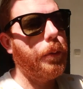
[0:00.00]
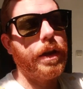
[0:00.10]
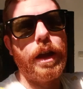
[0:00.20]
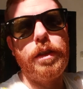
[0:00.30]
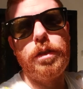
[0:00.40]
We're
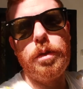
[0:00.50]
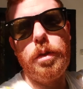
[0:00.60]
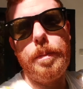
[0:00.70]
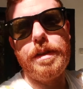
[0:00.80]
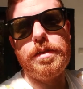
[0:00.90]
going to go and
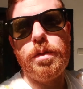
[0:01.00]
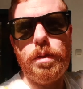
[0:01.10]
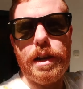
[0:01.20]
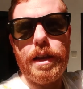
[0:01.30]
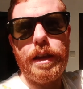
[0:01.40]
do a bit of
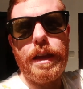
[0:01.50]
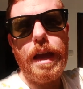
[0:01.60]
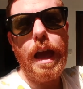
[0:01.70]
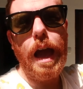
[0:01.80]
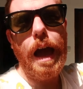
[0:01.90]
snorkeling
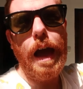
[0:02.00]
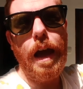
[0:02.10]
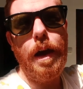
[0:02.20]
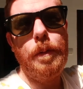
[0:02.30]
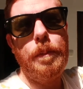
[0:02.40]

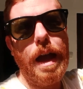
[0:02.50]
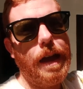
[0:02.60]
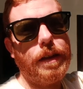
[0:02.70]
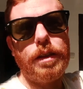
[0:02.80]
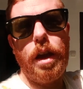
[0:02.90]

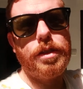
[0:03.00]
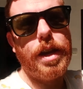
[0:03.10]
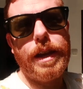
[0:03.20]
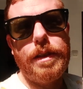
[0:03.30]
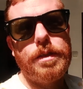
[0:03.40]
and go and
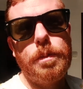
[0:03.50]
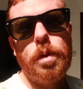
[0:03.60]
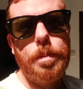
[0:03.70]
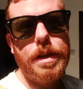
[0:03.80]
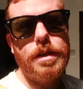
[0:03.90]
check out some of
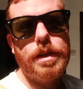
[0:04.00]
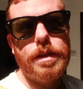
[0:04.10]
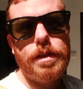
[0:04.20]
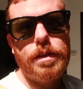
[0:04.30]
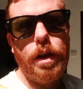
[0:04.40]
the beaches.
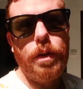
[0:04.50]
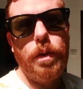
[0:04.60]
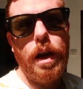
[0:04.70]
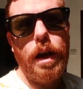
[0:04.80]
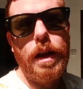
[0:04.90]

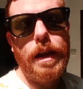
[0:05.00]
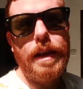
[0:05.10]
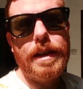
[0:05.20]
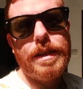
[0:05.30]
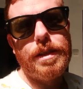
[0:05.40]
So
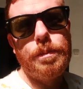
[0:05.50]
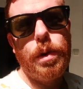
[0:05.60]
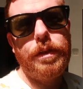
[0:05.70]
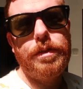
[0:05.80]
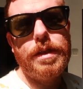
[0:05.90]
let's get some
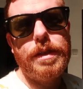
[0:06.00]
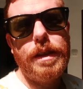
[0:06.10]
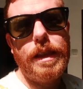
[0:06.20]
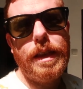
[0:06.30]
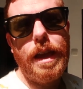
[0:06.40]
breakfast
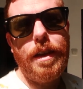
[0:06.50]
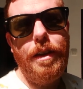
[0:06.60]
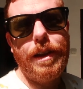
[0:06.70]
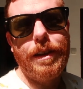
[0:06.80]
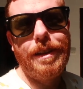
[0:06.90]
and then get
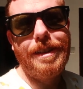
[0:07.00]
going.